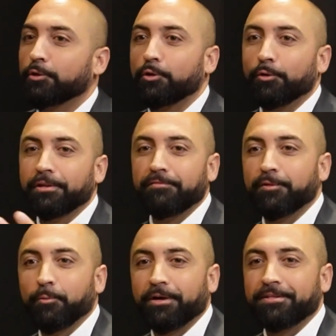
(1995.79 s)
So go live
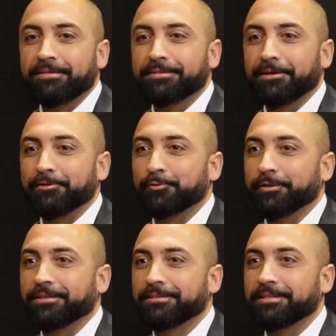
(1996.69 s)
in one of these
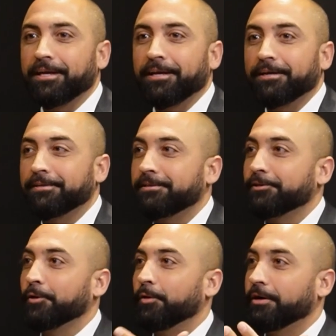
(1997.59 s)
countries and
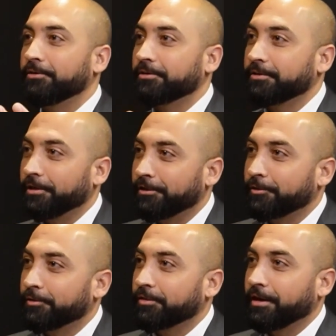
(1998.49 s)

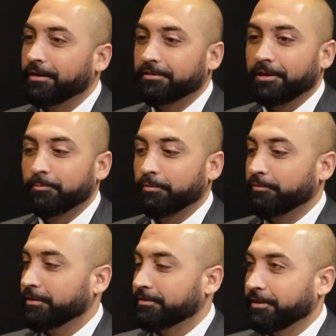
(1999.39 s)
under that type
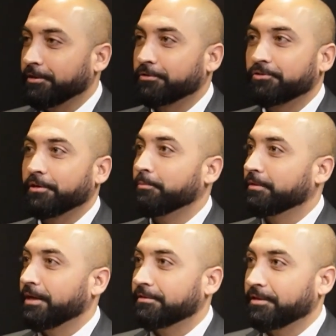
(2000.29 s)
of dictatorship
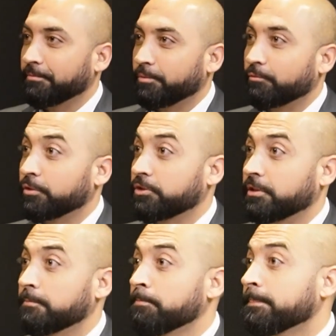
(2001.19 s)
and that type of
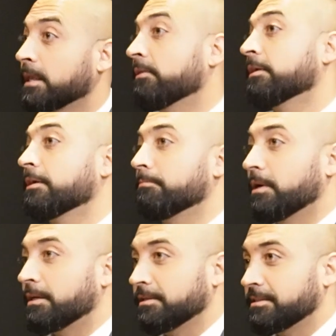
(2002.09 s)
regime, and then come
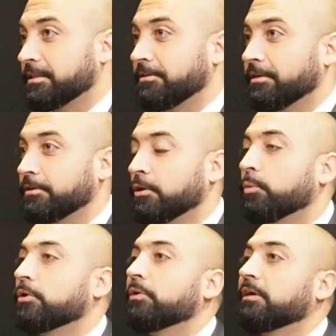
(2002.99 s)
back and say that
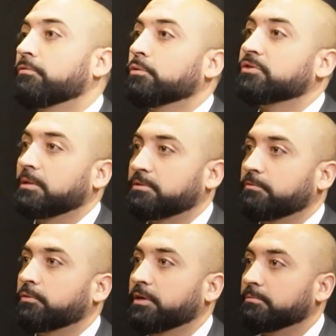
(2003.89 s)
we don't have those types
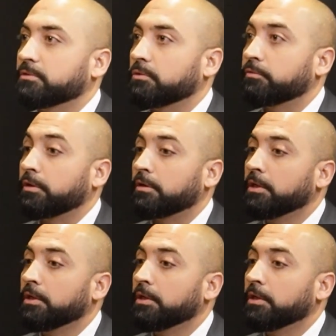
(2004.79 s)
of freedoms over here.